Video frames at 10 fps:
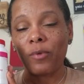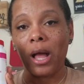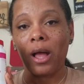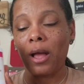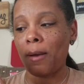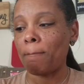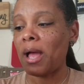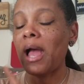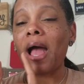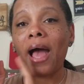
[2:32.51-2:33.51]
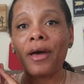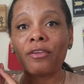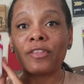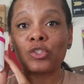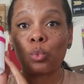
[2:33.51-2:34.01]
out
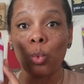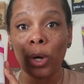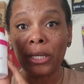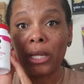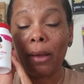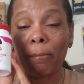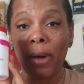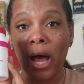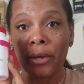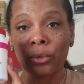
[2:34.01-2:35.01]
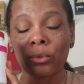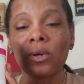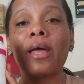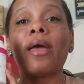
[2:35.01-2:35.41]
of this one bottle,